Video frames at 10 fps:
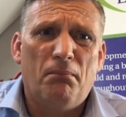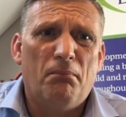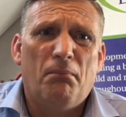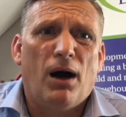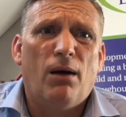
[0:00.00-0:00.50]

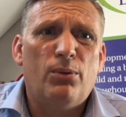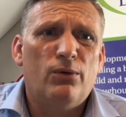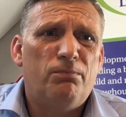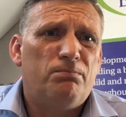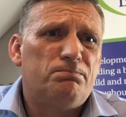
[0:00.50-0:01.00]

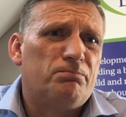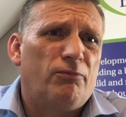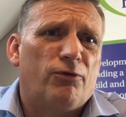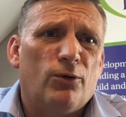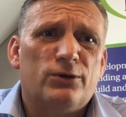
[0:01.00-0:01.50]
marble
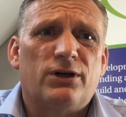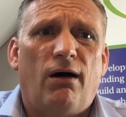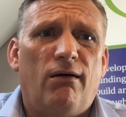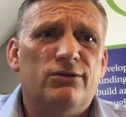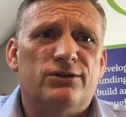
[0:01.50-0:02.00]
floor
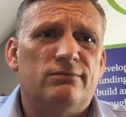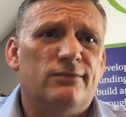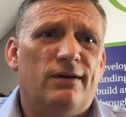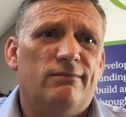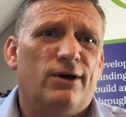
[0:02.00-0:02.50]
tiles and
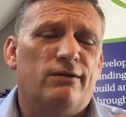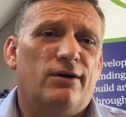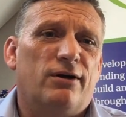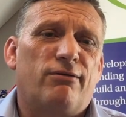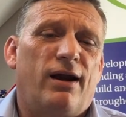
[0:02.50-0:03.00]

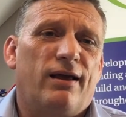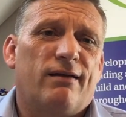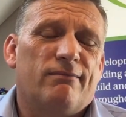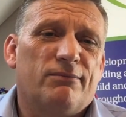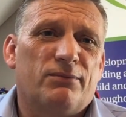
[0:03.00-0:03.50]
granite
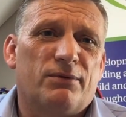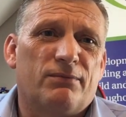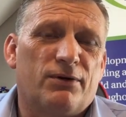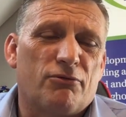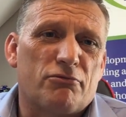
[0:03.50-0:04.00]

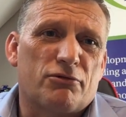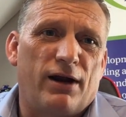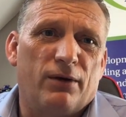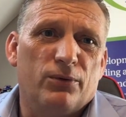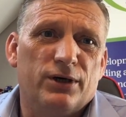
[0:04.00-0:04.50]

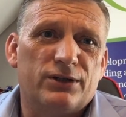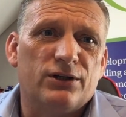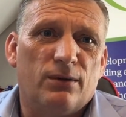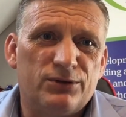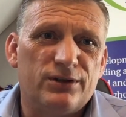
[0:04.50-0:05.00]

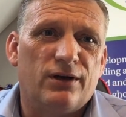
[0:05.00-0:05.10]
worktops.